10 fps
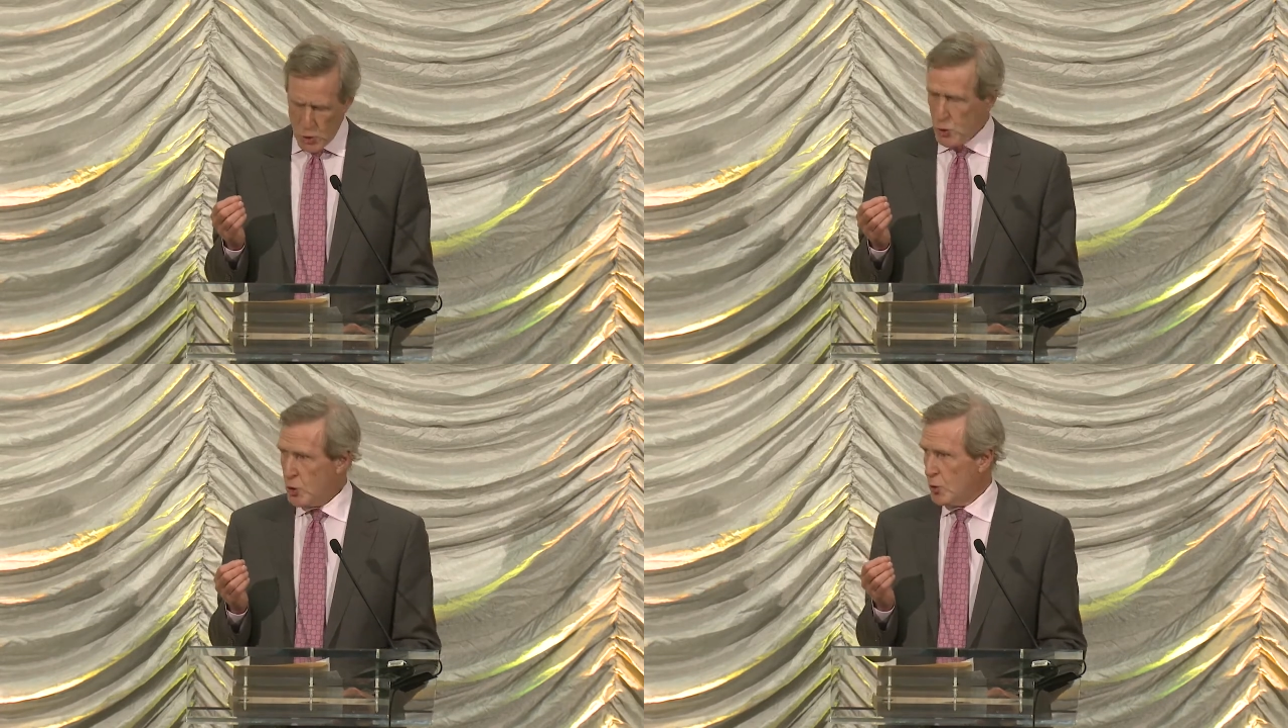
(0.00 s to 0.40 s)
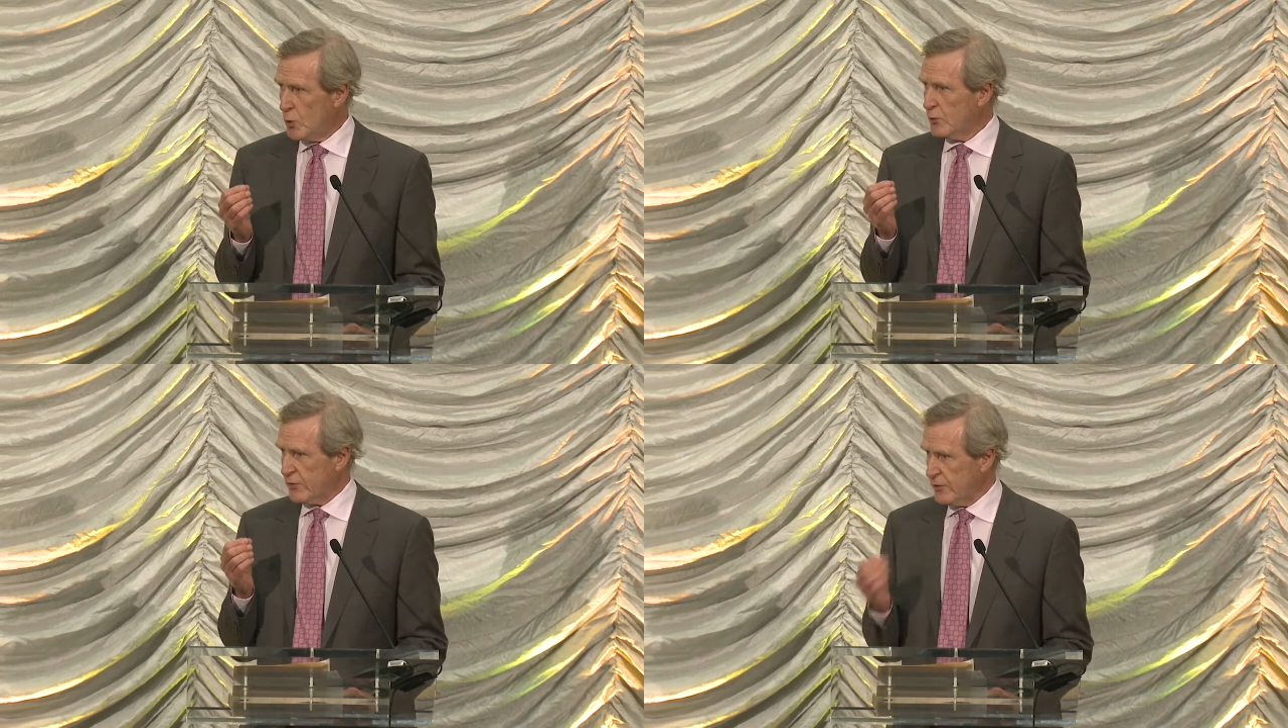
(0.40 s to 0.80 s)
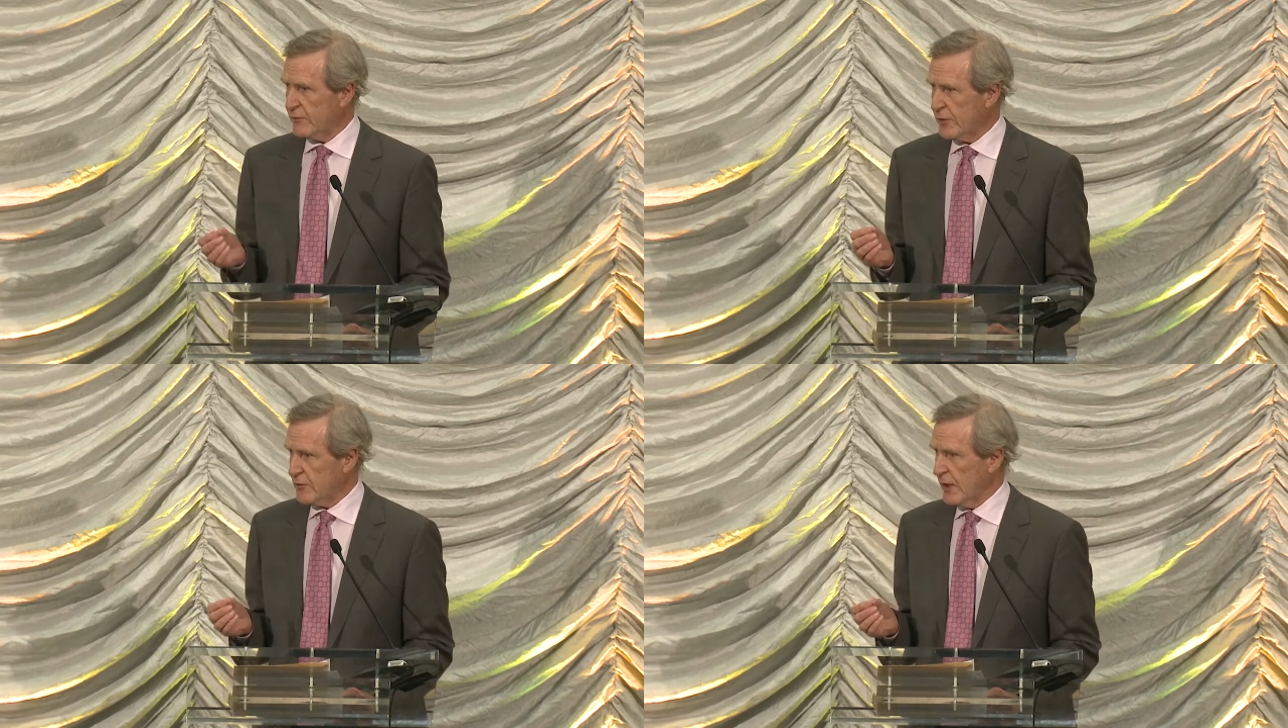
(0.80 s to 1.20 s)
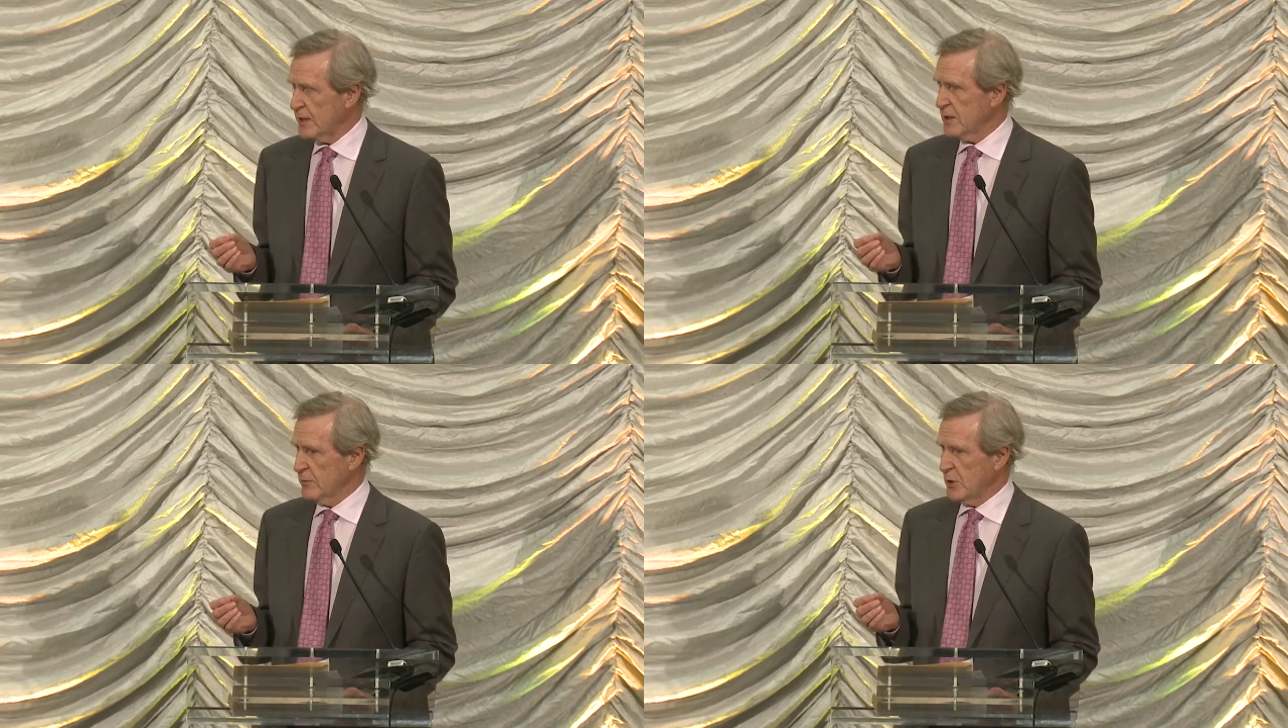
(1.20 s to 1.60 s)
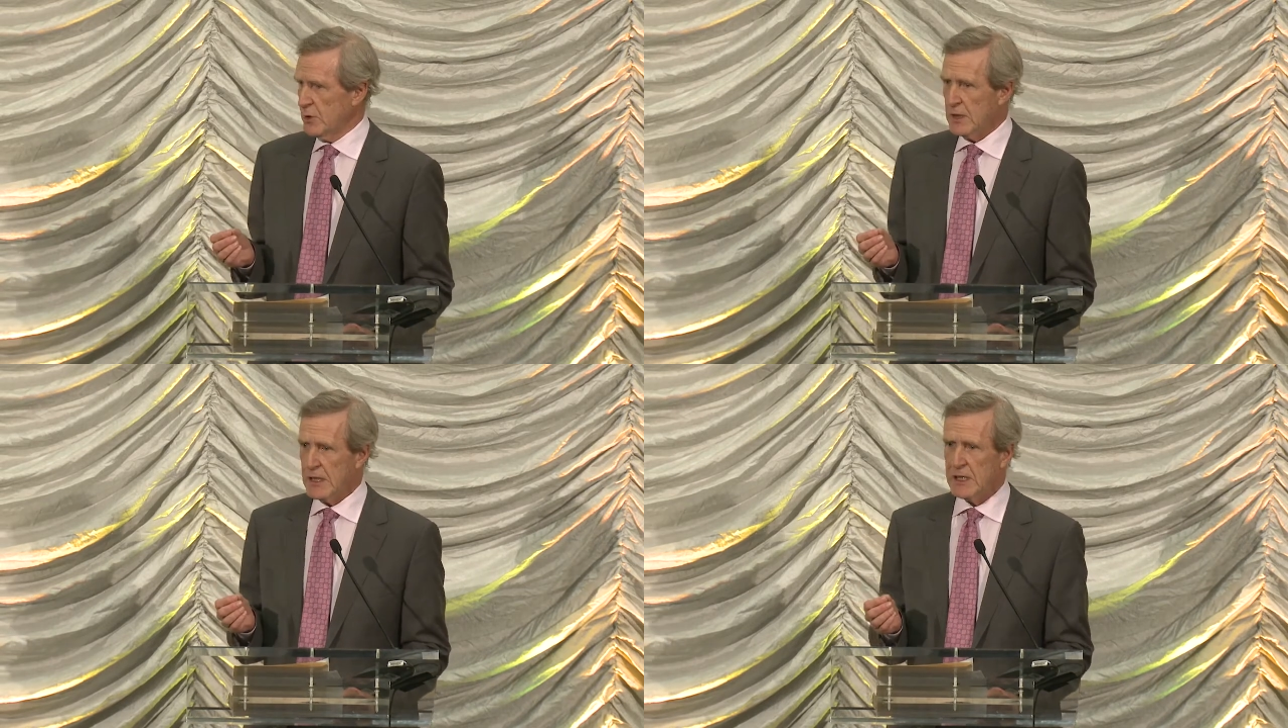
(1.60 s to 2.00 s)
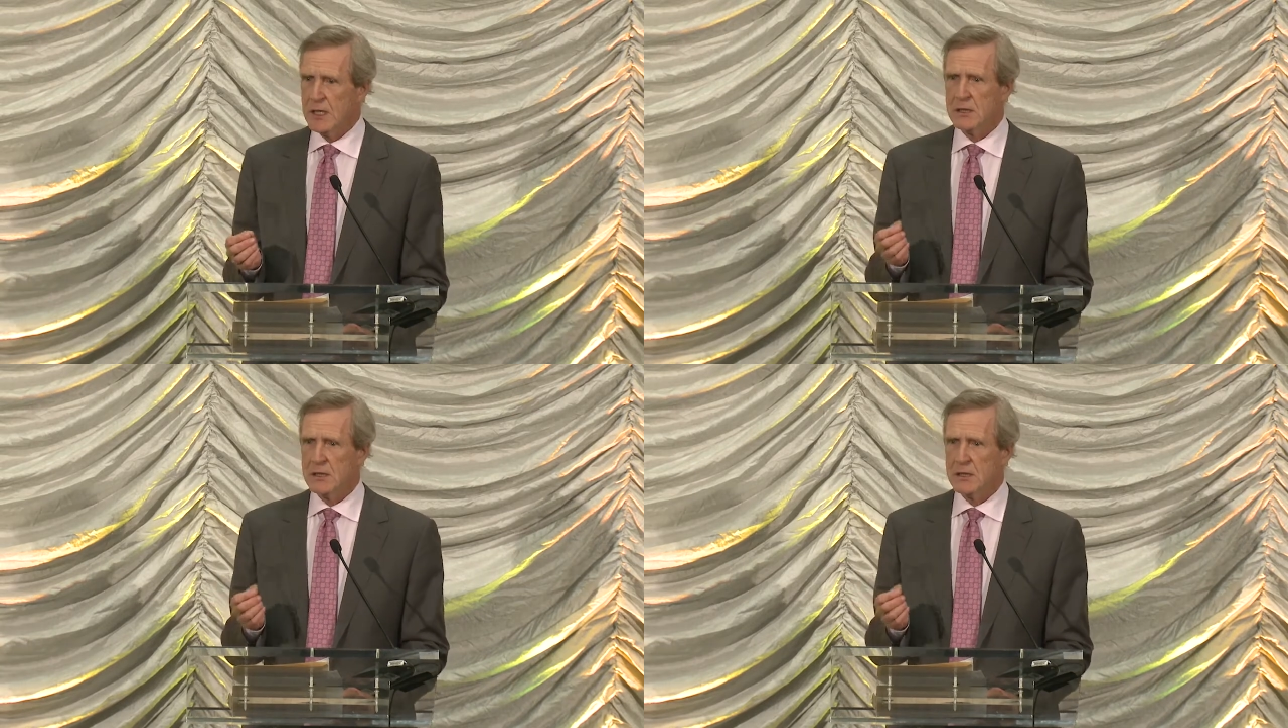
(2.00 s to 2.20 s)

who serve the trade community,